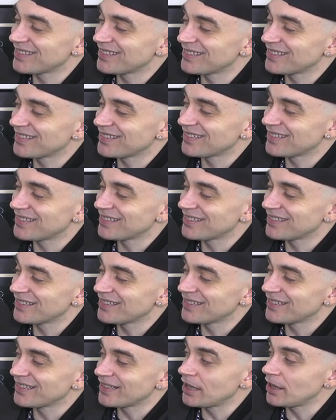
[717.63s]
It was my
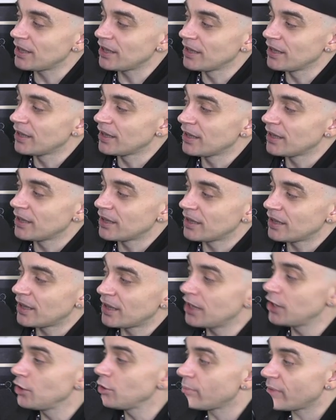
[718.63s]
life. It was.
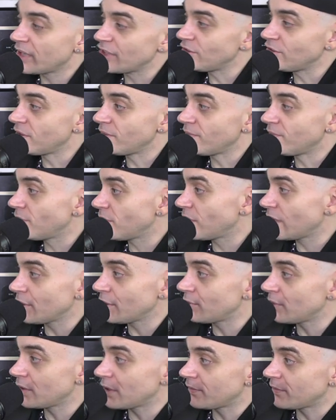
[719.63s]
And in your mind, you didn't feel like
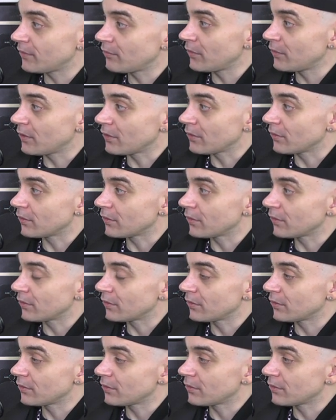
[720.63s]
you were doing anything wrong.
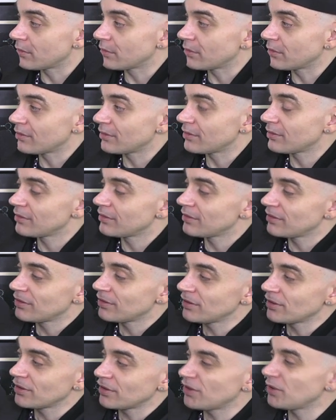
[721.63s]
No, no,
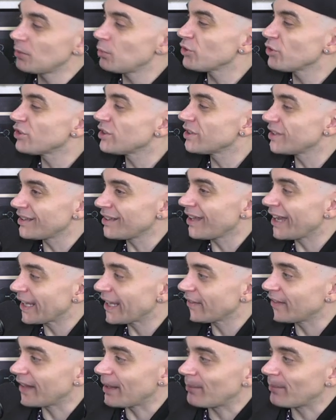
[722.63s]
no, no. Because it wasn't
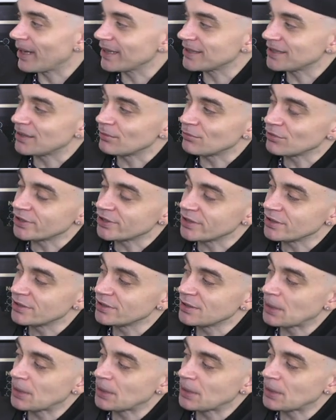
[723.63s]
like that back then, was it? It